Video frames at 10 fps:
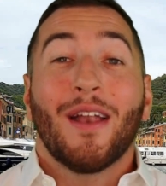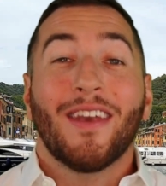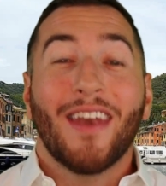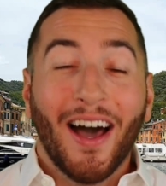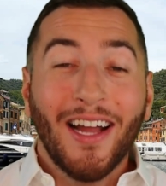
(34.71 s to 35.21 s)

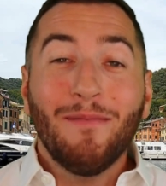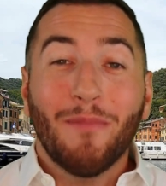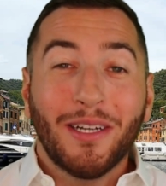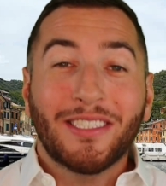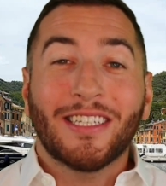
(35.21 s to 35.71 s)
9
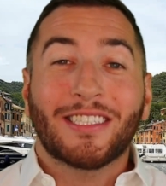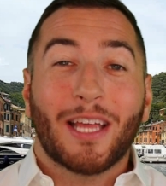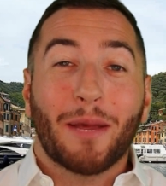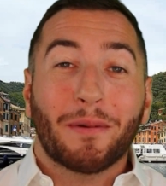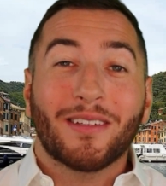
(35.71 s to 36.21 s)
months is
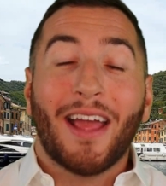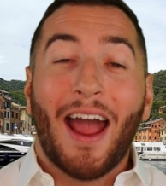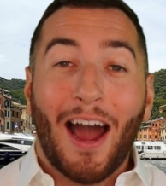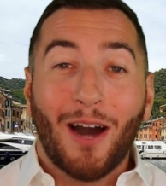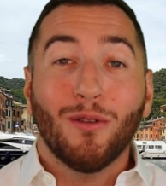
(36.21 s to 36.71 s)
typically
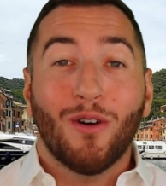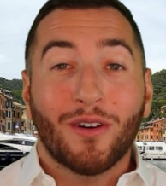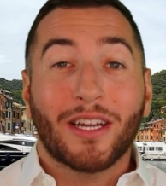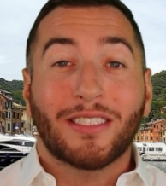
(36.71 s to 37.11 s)
how long